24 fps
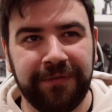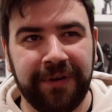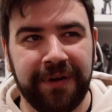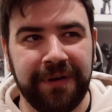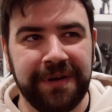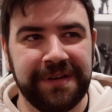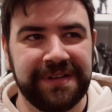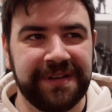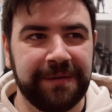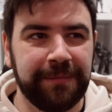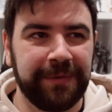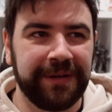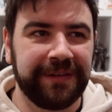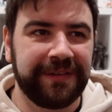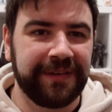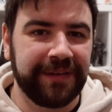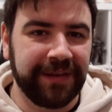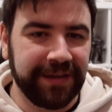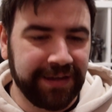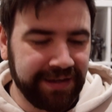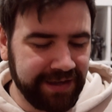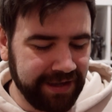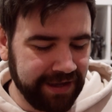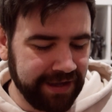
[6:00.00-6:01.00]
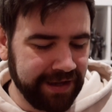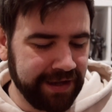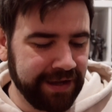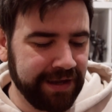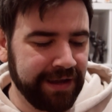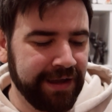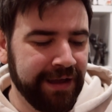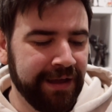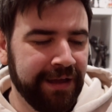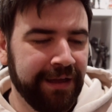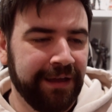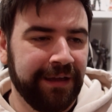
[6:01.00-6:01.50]
Very similar to the
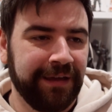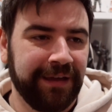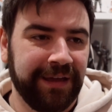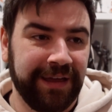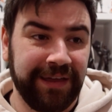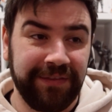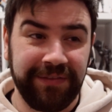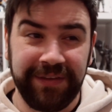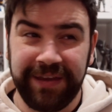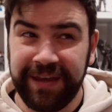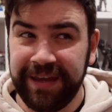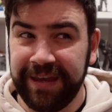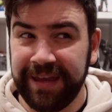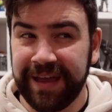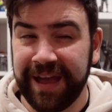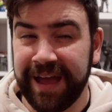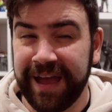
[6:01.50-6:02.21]
King in the